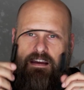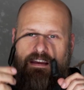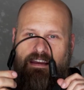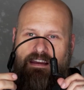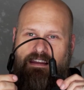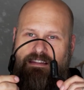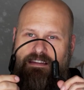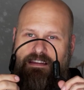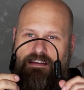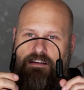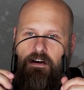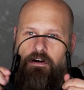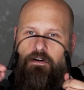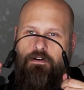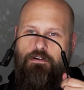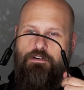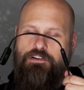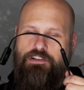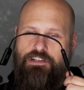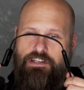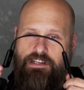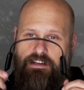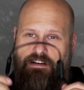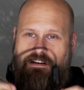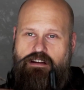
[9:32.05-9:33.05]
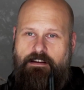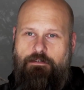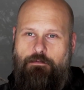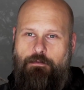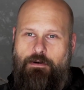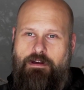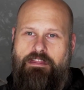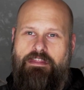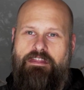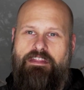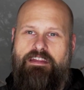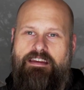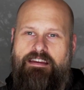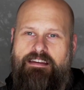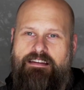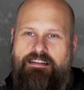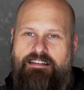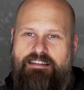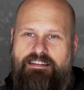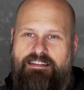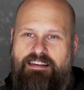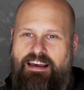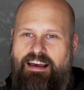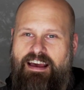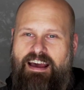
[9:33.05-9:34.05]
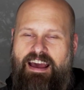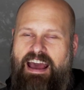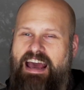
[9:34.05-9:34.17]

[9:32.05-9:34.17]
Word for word: in the ocean with these